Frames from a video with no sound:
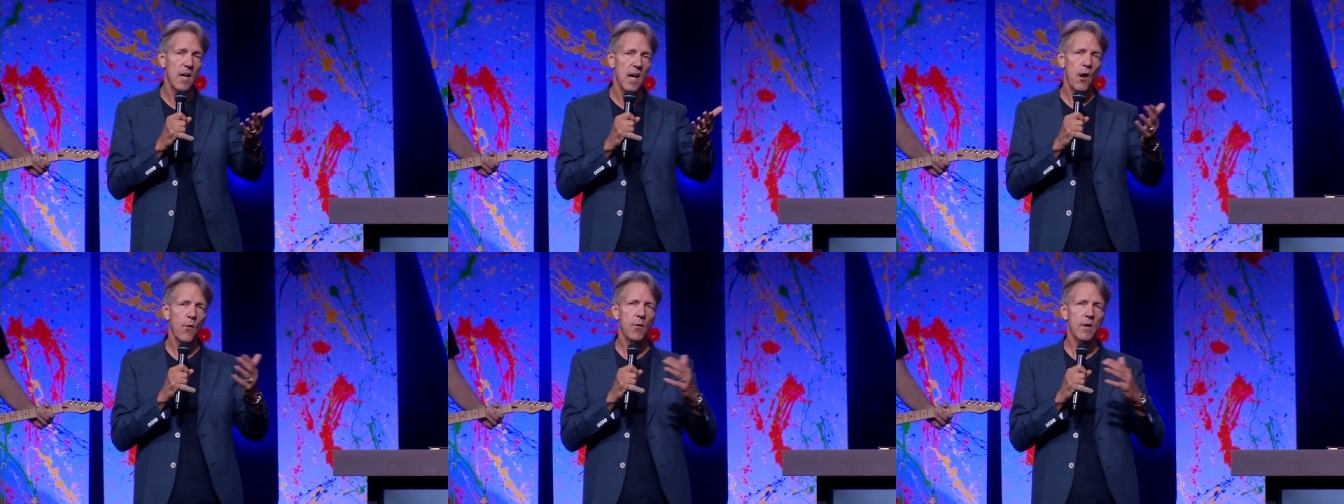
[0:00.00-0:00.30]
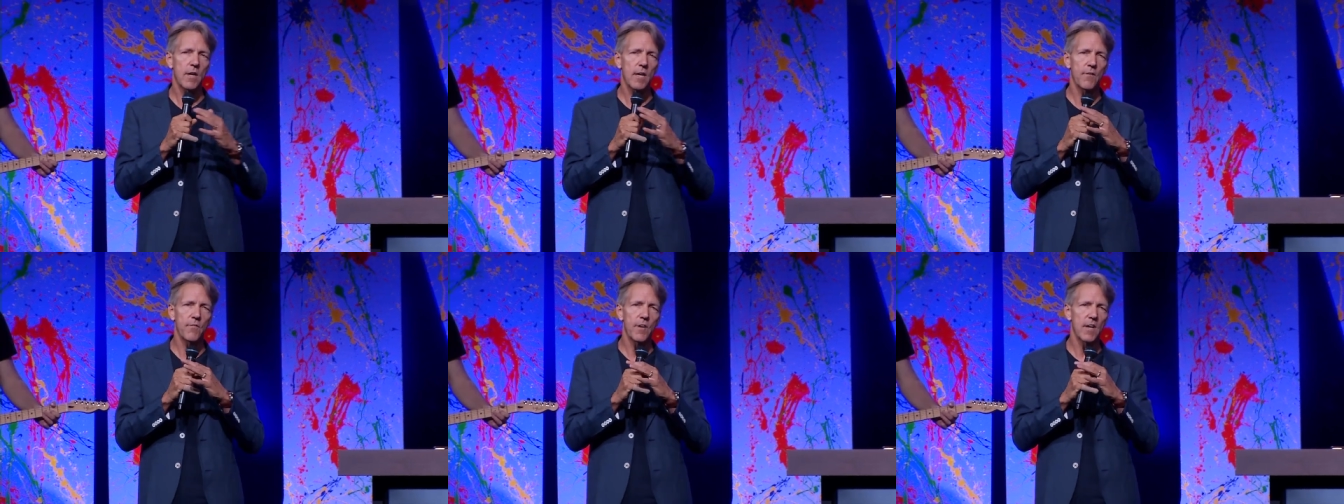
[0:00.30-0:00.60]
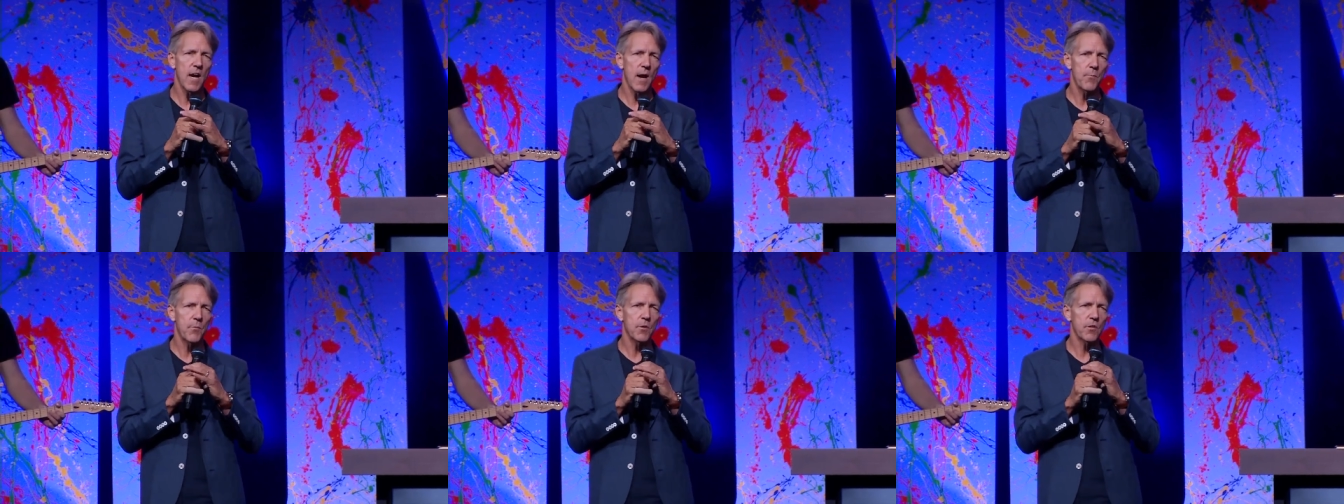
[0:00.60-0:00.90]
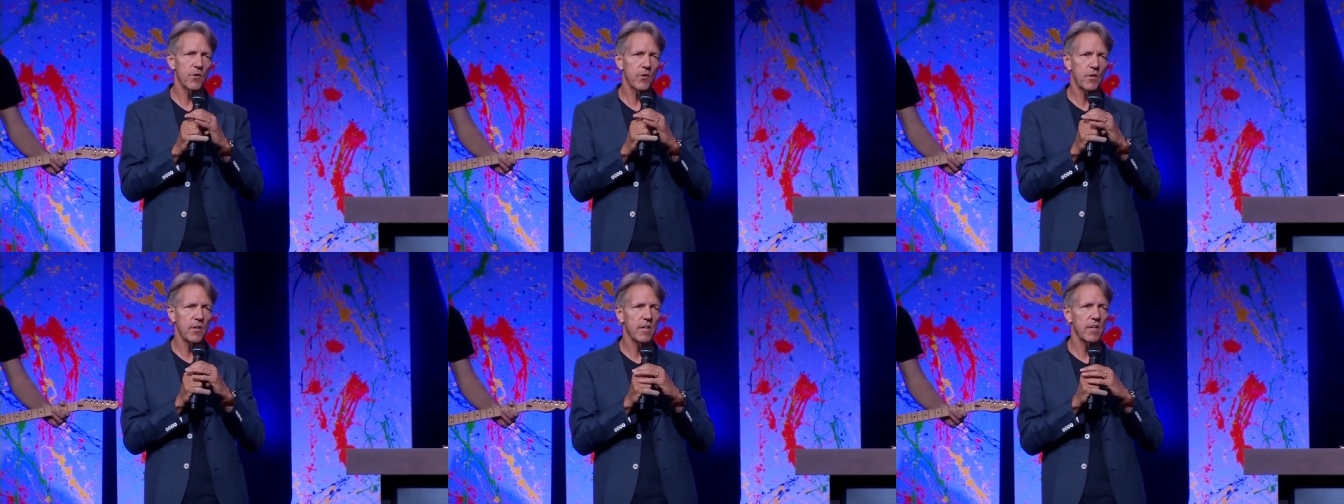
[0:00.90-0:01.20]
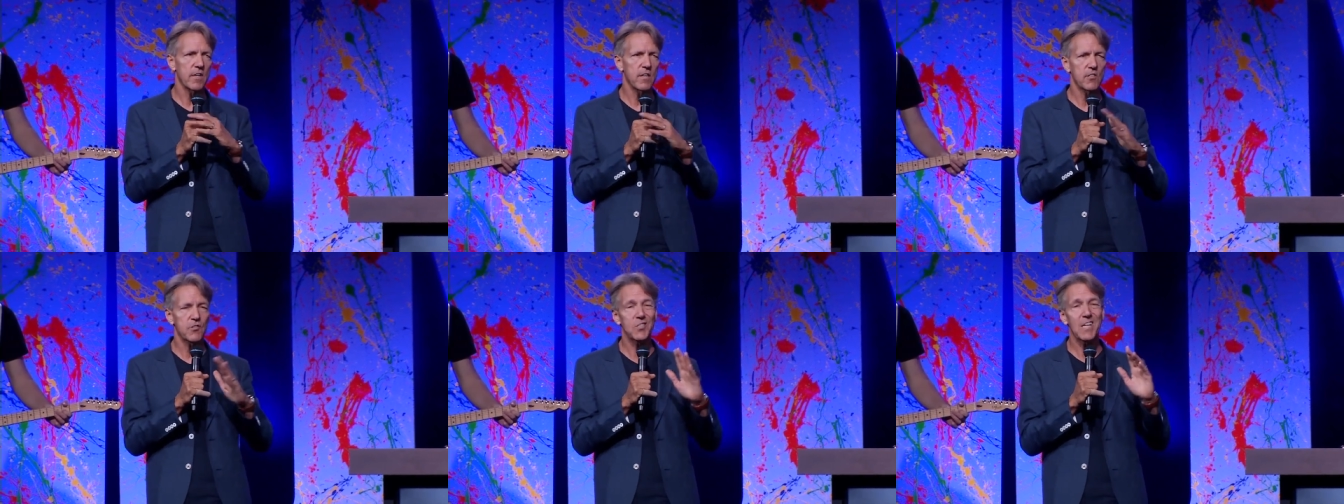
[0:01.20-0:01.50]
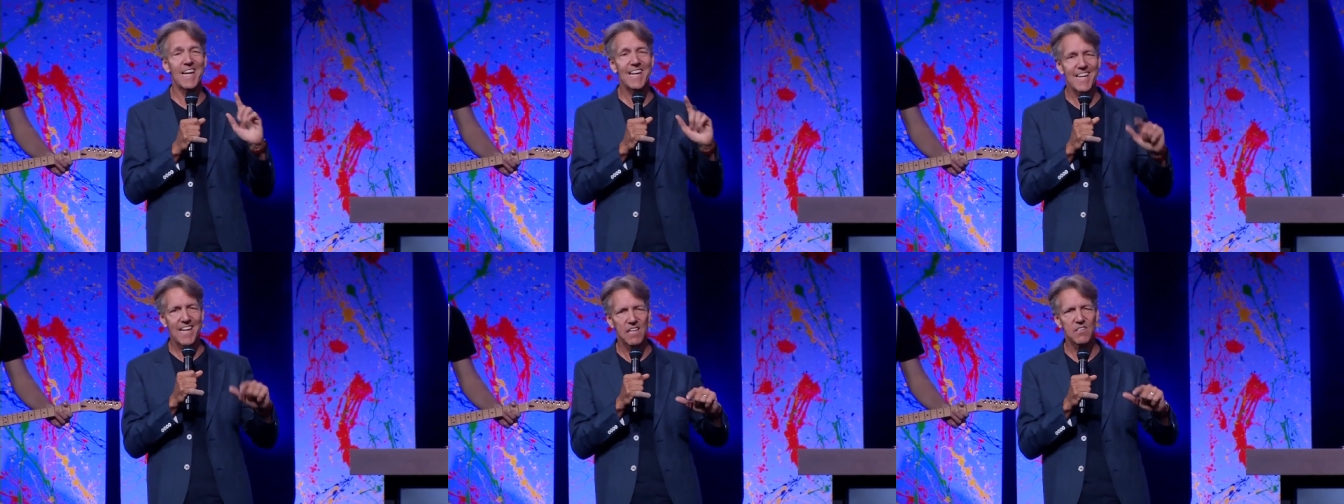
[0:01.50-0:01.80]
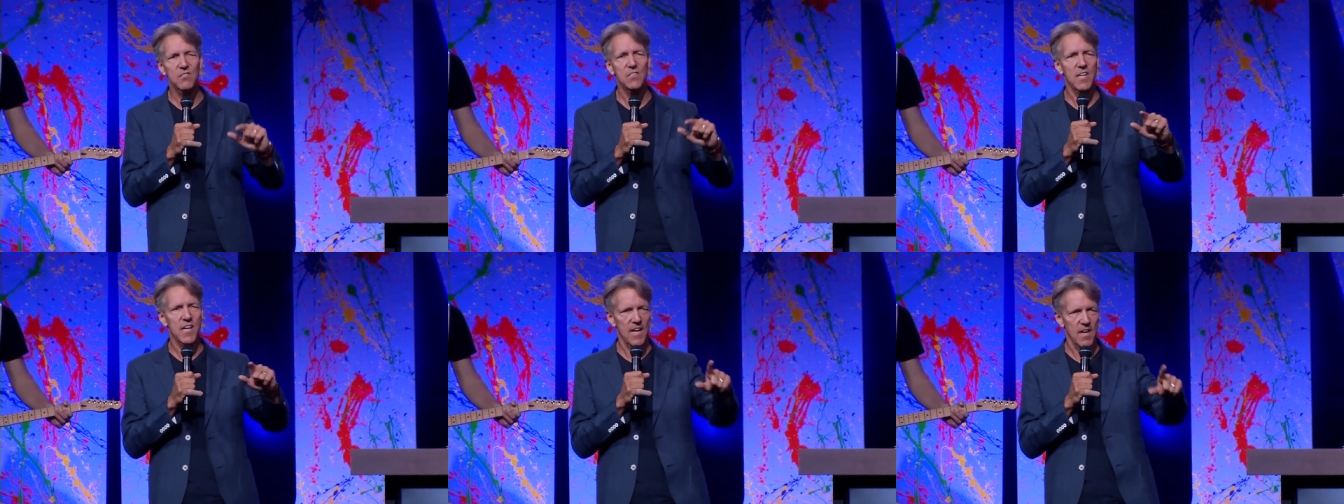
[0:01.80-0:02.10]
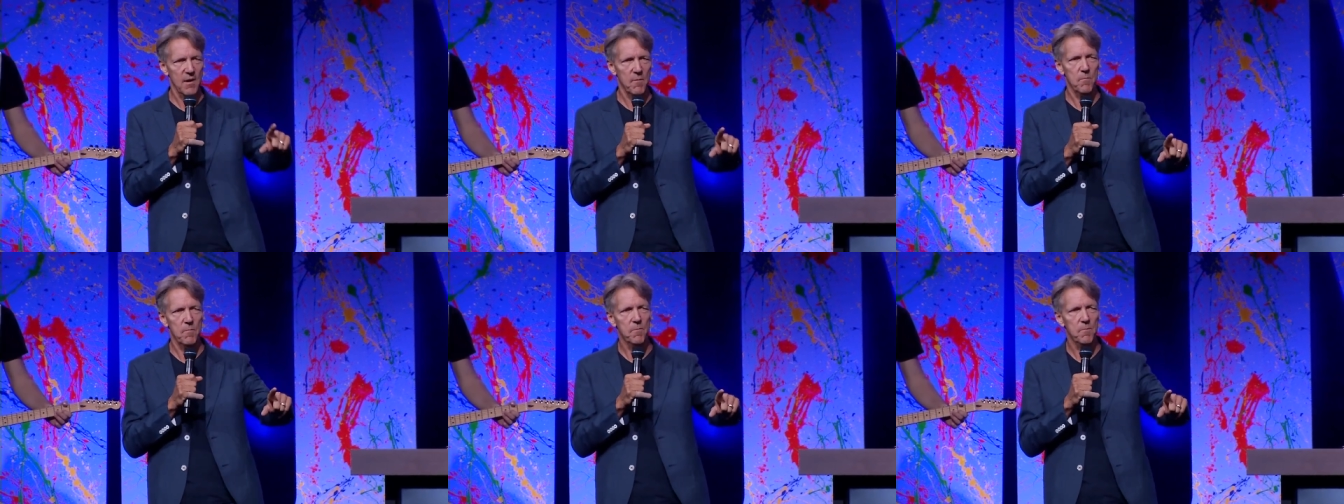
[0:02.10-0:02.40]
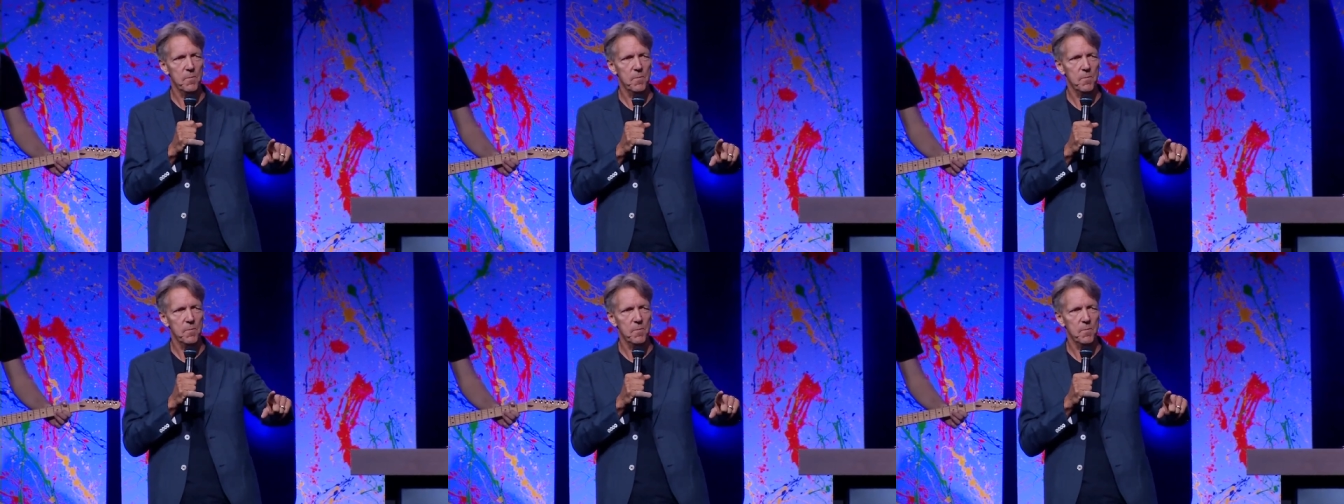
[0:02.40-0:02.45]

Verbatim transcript: I want to give you an opportunity to say yes to Him.